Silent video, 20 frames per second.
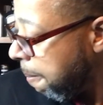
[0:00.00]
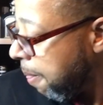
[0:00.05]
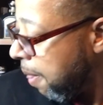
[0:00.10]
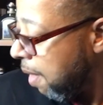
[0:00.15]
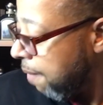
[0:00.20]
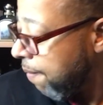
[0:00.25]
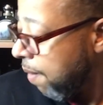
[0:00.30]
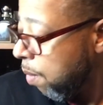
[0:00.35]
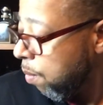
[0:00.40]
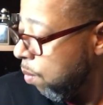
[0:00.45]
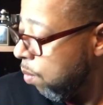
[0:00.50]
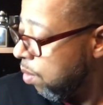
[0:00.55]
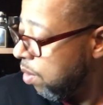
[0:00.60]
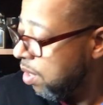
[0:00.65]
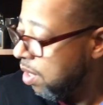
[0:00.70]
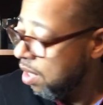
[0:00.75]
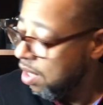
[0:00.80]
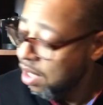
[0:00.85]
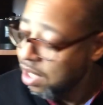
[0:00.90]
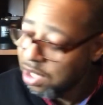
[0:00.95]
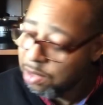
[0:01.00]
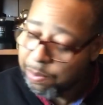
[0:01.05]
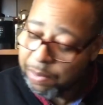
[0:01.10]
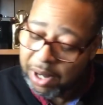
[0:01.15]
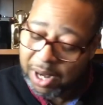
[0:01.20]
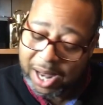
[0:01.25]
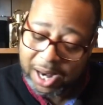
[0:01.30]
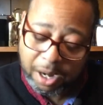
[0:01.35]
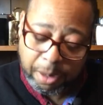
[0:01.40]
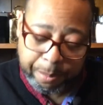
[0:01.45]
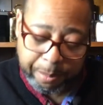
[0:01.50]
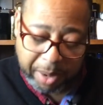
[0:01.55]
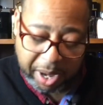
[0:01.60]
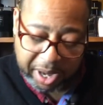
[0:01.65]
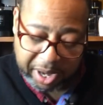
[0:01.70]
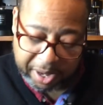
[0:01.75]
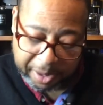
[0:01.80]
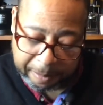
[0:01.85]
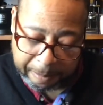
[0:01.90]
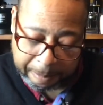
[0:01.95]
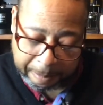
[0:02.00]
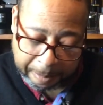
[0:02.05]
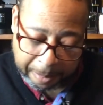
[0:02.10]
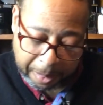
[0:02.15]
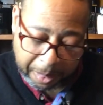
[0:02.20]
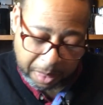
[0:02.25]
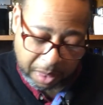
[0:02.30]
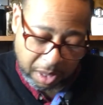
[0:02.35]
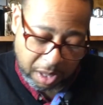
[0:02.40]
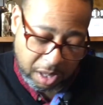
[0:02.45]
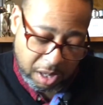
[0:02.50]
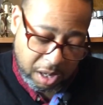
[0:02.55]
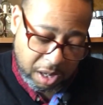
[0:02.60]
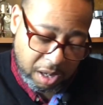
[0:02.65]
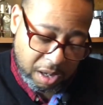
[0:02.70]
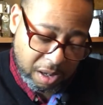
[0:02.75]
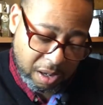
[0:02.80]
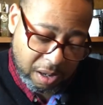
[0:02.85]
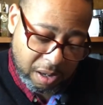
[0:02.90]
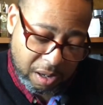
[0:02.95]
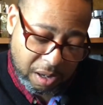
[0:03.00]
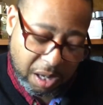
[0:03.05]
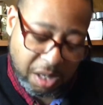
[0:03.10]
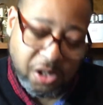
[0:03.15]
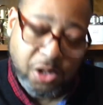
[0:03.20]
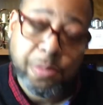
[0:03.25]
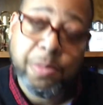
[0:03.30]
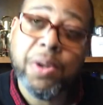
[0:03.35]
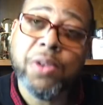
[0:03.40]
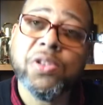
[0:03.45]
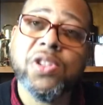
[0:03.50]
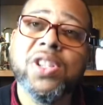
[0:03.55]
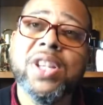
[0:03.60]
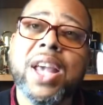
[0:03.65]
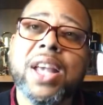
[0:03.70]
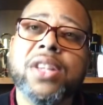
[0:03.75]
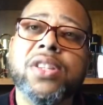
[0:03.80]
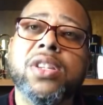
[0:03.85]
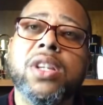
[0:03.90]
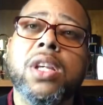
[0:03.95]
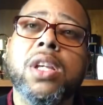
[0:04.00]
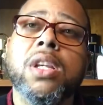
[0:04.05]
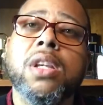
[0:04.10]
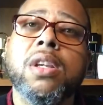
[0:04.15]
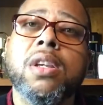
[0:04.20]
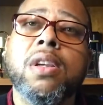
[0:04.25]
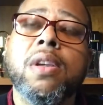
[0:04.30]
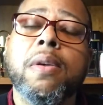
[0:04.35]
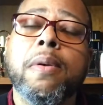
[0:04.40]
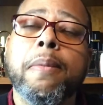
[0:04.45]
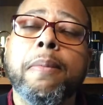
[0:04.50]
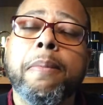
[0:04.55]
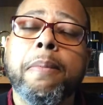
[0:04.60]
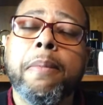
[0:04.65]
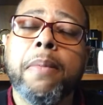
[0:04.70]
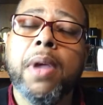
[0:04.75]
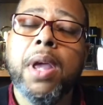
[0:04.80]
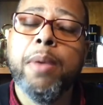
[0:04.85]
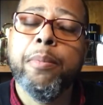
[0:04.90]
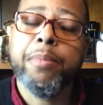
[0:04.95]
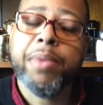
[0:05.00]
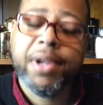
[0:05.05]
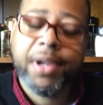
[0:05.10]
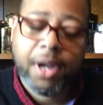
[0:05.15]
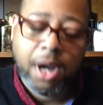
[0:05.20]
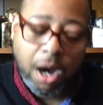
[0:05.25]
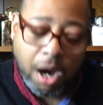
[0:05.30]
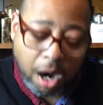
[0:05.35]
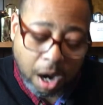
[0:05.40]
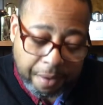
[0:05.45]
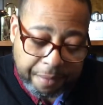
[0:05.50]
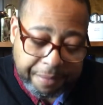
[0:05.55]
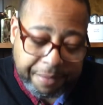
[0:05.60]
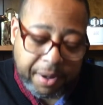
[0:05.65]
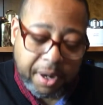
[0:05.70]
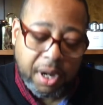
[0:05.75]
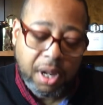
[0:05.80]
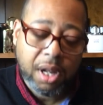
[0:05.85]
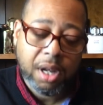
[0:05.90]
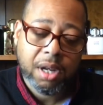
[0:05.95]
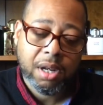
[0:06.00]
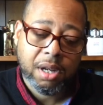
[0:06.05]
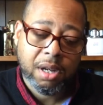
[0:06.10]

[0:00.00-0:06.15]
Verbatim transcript: if I wanted to just smell like a man and smell sexy and be confident